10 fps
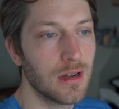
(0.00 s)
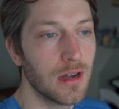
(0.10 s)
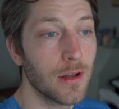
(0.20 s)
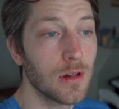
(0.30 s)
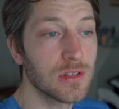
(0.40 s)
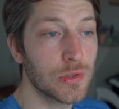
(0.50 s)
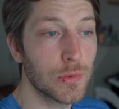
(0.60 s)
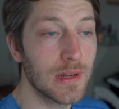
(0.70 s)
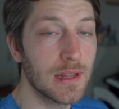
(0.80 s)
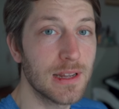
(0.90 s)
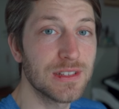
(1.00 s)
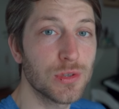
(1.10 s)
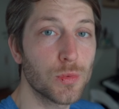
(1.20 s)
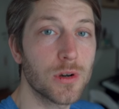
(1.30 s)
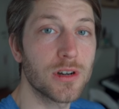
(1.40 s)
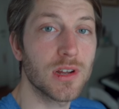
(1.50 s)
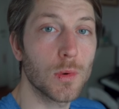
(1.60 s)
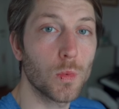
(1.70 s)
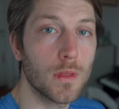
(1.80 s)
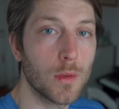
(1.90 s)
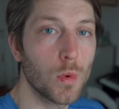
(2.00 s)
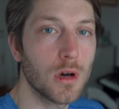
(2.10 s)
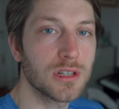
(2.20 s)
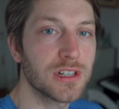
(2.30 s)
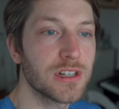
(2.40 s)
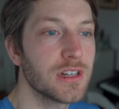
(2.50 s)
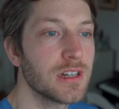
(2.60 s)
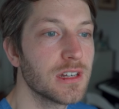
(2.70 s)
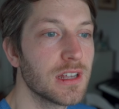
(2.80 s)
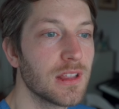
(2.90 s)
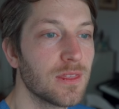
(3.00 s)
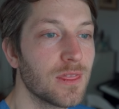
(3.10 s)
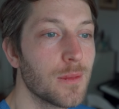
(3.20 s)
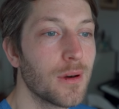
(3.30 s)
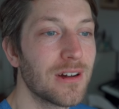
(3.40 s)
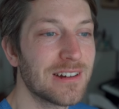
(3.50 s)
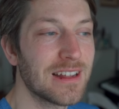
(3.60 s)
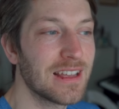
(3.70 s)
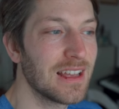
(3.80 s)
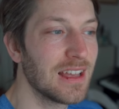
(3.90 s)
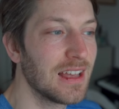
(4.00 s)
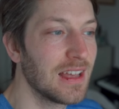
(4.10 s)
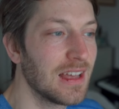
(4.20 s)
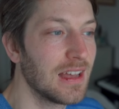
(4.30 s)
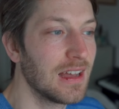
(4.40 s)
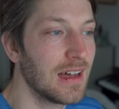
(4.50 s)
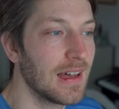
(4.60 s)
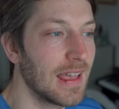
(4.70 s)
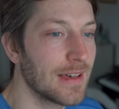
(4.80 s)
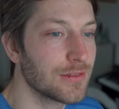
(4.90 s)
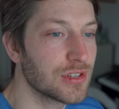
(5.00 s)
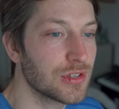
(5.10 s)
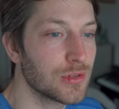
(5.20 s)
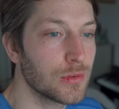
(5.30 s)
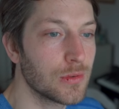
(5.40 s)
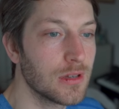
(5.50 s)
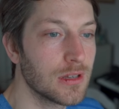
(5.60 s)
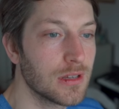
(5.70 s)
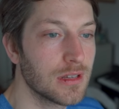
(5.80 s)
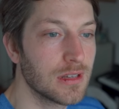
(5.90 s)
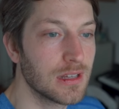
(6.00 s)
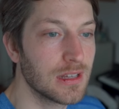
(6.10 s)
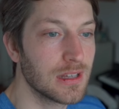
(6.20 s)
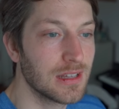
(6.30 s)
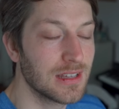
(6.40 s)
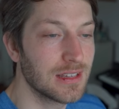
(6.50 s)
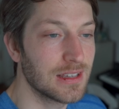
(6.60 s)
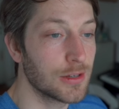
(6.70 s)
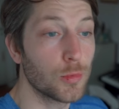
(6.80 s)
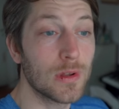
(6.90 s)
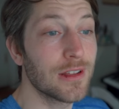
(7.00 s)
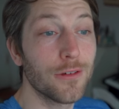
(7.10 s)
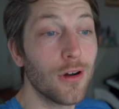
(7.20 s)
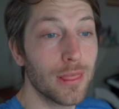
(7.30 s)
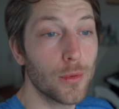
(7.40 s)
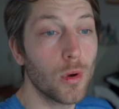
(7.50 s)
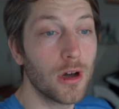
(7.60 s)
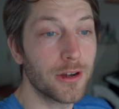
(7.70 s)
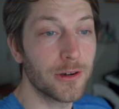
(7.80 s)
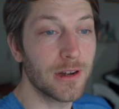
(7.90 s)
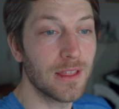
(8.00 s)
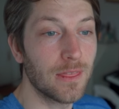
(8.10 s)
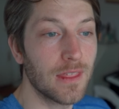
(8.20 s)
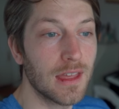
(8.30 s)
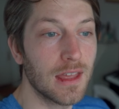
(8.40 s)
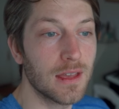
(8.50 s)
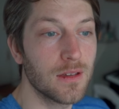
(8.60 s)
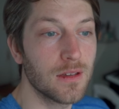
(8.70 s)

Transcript: I also really need to work with the water in the barn. I have to get rid of all the water in the